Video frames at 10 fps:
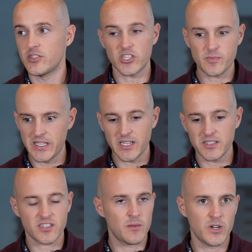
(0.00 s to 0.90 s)
just
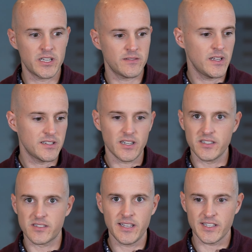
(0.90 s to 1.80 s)
because someone
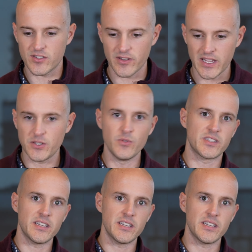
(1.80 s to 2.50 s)
does this or they use